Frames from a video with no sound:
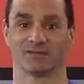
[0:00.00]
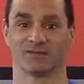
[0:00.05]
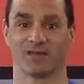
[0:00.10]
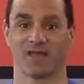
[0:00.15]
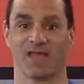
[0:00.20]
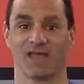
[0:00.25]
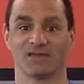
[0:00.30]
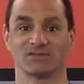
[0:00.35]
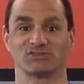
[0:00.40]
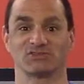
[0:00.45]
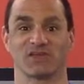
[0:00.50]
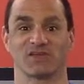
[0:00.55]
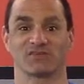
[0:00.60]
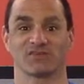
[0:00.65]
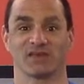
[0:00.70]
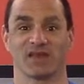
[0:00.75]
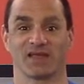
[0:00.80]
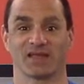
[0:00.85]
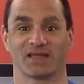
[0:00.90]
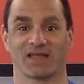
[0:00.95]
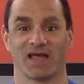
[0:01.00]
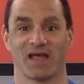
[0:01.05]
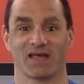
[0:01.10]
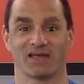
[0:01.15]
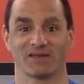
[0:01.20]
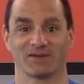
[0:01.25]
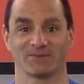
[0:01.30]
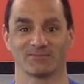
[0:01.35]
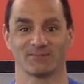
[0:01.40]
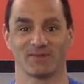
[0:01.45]
Hey, Jason at
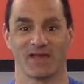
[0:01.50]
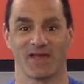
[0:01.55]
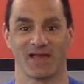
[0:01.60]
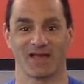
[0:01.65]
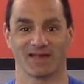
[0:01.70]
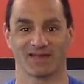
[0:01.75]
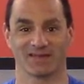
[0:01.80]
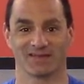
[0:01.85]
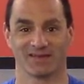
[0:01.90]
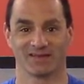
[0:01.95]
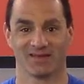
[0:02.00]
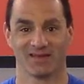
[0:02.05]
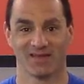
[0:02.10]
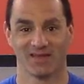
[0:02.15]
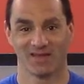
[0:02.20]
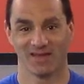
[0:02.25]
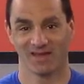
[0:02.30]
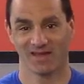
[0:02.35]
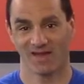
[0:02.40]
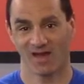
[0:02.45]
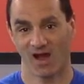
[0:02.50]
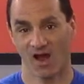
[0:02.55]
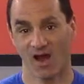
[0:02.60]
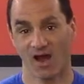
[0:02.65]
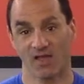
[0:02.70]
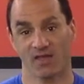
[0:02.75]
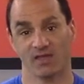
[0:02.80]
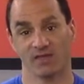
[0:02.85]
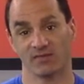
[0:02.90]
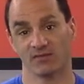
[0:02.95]
Got Your Back. All
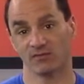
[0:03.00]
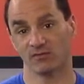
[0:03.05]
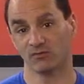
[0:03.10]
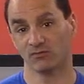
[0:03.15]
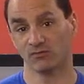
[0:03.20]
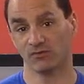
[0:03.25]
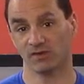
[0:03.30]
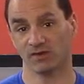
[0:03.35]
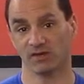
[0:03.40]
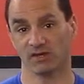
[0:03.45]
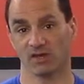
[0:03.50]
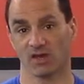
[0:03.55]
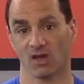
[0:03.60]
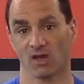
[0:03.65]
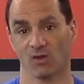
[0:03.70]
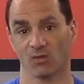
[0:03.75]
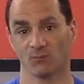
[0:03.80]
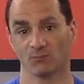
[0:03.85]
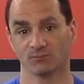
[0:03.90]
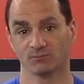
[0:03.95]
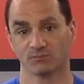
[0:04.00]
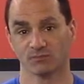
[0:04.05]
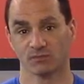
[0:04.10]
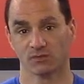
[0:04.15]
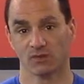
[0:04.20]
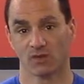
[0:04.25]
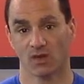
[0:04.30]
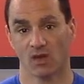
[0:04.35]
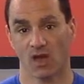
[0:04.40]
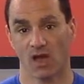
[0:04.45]
right, in this video,
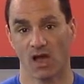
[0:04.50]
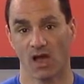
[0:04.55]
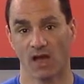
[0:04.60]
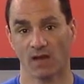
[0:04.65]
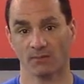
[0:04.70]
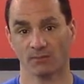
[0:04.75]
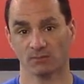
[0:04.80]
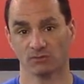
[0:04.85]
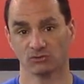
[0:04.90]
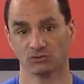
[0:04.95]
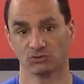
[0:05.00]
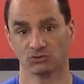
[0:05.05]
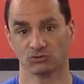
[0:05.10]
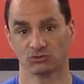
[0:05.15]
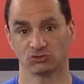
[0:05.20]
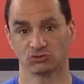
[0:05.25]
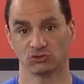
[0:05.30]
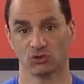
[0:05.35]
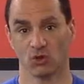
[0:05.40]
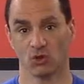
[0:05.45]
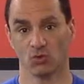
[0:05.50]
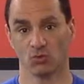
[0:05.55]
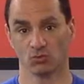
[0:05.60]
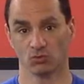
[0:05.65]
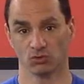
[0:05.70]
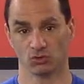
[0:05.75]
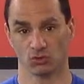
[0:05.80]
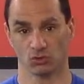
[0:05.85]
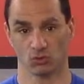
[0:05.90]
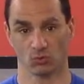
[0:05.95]
I'm going to show
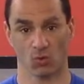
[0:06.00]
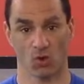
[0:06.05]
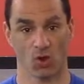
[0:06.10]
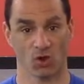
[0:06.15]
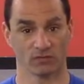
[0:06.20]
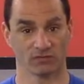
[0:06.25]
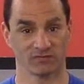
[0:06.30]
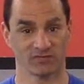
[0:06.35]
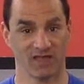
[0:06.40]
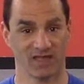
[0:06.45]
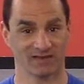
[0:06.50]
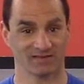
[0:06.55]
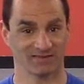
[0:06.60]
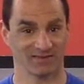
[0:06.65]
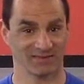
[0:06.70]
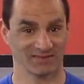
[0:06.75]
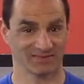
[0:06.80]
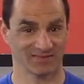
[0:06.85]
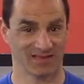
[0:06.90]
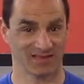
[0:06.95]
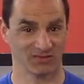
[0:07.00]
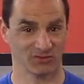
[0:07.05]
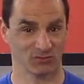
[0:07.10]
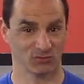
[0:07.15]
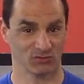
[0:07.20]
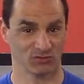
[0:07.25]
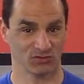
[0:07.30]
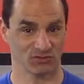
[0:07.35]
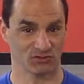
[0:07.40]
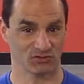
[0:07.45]
you a technique that
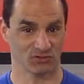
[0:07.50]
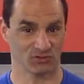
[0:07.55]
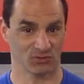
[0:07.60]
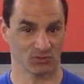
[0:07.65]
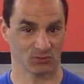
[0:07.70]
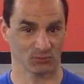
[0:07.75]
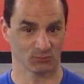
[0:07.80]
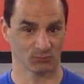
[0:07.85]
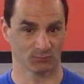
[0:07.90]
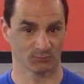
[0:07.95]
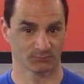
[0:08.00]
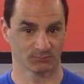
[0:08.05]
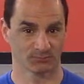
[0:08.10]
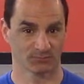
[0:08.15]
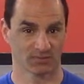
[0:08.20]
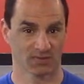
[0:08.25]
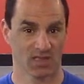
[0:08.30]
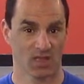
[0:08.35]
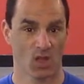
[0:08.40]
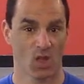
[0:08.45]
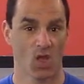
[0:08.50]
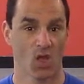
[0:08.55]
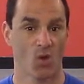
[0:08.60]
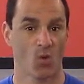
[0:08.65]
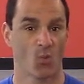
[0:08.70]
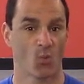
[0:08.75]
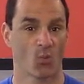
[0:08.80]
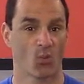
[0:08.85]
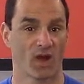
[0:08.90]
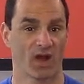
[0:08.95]
you can do
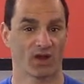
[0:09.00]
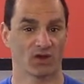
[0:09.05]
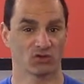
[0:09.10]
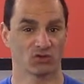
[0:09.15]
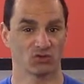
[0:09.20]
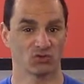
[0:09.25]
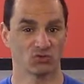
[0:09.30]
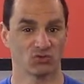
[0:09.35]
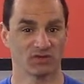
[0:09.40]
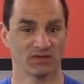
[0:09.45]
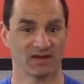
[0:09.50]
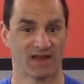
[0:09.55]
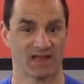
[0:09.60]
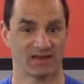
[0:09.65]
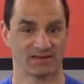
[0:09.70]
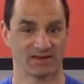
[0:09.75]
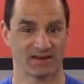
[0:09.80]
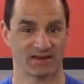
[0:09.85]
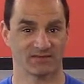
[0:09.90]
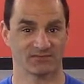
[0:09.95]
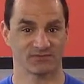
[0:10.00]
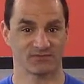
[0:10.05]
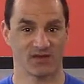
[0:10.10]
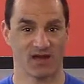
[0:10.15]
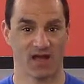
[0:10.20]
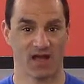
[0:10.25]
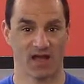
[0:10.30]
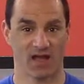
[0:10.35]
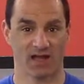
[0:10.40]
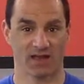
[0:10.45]
where you can
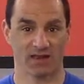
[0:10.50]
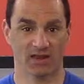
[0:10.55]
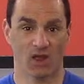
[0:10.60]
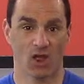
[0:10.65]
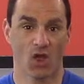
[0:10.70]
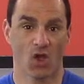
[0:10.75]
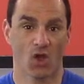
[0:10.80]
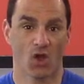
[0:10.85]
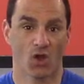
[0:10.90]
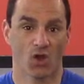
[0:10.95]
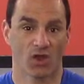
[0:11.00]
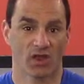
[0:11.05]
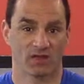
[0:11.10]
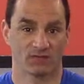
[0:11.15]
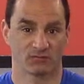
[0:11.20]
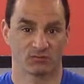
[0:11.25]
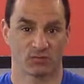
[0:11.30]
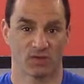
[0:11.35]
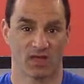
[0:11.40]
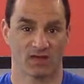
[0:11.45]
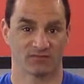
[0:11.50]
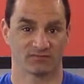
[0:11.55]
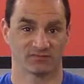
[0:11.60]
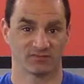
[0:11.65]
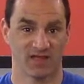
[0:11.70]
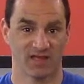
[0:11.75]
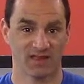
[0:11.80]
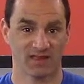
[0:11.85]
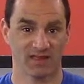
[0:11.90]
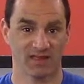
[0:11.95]
identify if you have
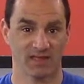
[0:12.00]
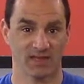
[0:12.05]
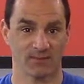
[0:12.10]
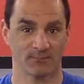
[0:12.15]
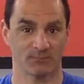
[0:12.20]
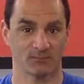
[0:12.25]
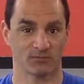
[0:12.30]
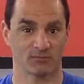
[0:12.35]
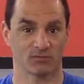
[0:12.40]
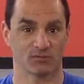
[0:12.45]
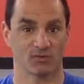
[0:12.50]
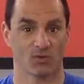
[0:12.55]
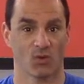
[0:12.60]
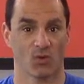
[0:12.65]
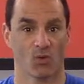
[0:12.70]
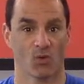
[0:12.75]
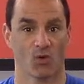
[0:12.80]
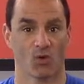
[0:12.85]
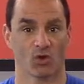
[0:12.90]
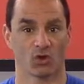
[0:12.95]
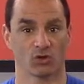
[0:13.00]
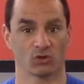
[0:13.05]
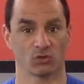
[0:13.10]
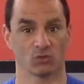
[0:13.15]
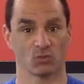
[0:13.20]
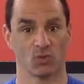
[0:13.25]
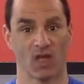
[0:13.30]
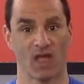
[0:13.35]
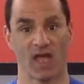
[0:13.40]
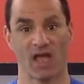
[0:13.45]
tight hips or
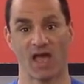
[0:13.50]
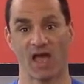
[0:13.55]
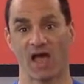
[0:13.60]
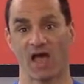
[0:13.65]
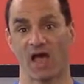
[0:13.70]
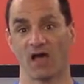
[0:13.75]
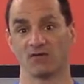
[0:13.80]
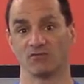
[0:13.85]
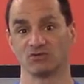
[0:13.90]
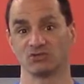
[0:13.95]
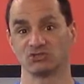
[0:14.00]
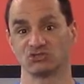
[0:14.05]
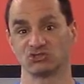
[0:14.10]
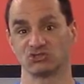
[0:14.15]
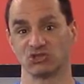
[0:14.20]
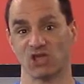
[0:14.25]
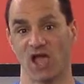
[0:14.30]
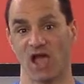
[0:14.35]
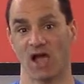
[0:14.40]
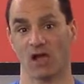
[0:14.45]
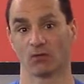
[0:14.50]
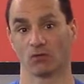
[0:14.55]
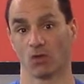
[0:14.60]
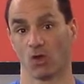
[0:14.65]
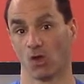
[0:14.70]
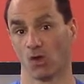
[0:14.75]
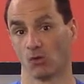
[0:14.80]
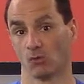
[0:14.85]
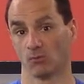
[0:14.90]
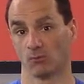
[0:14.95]
you have
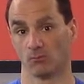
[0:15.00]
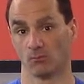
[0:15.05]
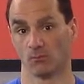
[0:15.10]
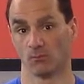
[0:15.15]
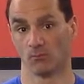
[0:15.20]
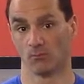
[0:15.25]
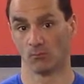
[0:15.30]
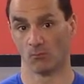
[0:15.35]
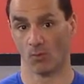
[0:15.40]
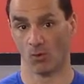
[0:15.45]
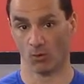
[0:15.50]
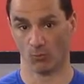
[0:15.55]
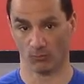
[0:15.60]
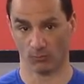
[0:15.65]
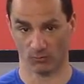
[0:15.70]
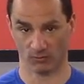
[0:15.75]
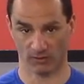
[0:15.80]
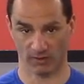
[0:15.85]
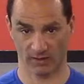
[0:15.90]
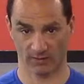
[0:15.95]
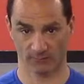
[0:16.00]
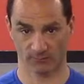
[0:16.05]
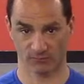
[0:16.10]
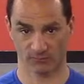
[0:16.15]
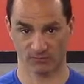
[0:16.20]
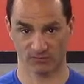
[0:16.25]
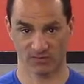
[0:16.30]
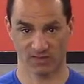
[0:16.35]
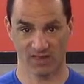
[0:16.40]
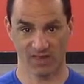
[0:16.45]
shallow mobile
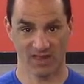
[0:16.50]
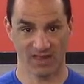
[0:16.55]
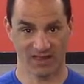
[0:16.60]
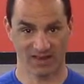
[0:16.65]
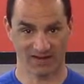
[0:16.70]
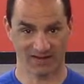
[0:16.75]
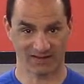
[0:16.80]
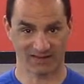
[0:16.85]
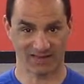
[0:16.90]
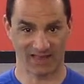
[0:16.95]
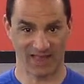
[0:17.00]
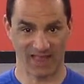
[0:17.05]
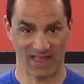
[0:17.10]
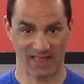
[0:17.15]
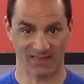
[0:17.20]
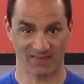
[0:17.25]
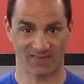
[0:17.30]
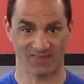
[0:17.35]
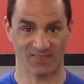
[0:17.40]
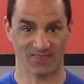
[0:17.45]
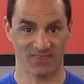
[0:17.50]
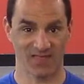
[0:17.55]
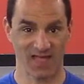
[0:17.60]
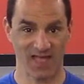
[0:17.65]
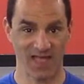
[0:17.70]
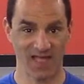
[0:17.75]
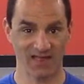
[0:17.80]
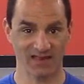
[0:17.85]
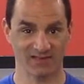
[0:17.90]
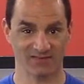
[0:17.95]
hips. And again,
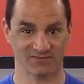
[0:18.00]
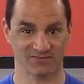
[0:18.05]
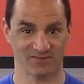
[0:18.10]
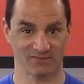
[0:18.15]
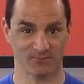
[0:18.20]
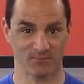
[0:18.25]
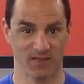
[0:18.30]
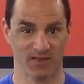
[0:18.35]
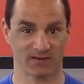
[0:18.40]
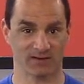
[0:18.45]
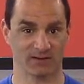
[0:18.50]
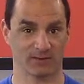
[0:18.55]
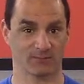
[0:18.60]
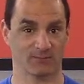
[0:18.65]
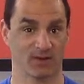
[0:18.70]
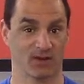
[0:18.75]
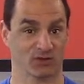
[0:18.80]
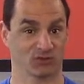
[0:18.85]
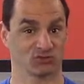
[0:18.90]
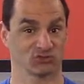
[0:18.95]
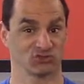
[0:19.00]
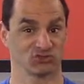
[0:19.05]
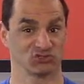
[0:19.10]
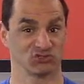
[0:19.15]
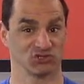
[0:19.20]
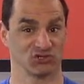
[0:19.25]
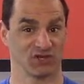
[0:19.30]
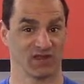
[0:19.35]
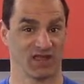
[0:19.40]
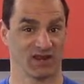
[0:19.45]
that is dependent upon your
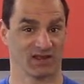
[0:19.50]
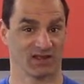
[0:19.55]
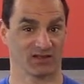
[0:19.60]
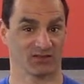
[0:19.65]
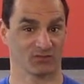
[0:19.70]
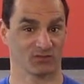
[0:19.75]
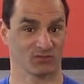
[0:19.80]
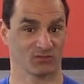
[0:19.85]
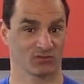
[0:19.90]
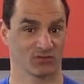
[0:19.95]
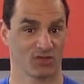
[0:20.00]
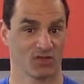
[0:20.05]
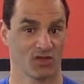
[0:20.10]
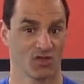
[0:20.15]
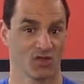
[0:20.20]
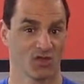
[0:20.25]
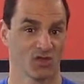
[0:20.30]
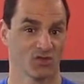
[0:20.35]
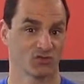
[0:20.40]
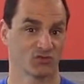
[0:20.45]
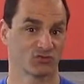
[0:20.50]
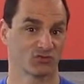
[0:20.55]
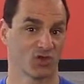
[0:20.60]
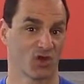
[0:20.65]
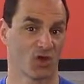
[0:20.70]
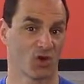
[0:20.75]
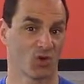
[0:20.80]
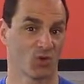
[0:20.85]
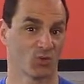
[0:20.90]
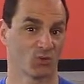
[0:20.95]
genetics.
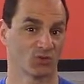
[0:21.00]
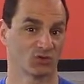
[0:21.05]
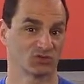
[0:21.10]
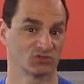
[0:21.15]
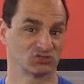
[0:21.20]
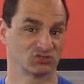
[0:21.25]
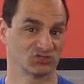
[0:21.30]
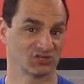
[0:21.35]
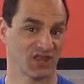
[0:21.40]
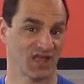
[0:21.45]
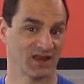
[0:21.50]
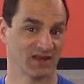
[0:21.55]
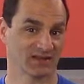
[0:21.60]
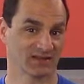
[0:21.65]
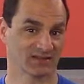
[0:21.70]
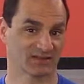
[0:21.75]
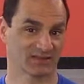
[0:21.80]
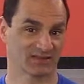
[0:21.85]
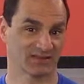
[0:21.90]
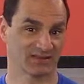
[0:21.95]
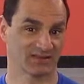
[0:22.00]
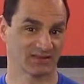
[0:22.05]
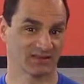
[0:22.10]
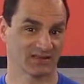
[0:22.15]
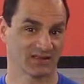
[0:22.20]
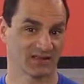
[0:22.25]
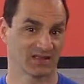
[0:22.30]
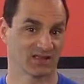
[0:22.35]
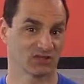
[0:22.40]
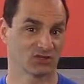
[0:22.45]
So
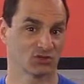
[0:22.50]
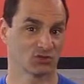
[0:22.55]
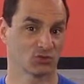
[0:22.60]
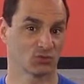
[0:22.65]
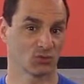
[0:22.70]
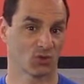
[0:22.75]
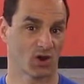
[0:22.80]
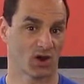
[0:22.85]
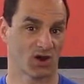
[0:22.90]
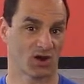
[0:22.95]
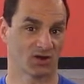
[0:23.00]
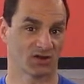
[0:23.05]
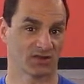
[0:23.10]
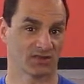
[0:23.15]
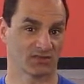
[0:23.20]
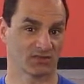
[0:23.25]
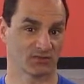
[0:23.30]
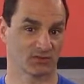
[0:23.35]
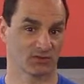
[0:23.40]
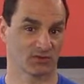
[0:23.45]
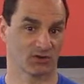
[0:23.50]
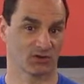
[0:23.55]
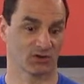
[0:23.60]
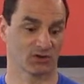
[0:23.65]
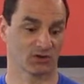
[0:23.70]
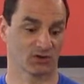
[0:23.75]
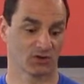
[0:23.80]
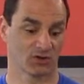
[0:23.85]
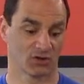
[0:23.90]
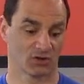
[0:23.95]
genetically, you are
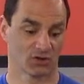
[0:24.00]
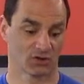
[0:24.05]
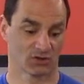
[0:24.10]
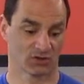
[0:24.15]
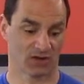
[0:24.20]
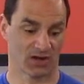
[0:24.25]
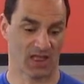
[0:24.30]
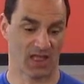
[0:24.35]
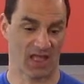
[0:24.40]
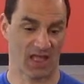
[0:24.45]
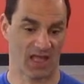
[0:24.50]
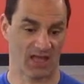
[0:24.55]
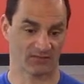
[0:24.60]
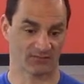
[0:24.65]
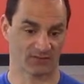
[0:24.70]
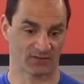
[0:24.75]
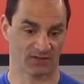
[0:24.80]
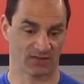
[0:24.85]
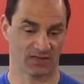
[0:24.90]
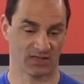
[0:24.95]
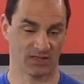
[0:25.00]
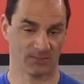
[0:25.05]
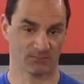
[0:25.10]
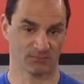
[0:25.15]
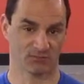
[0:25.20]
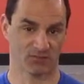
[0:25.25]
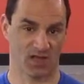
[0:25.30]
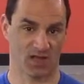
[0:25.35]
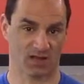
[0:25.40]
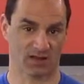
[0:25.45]
either going to have a hip
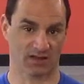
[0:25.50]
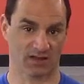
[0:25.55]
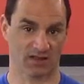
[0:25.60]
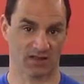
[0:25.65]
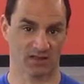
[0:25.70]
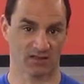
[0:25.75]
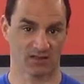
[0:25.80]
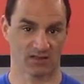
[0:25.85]
socket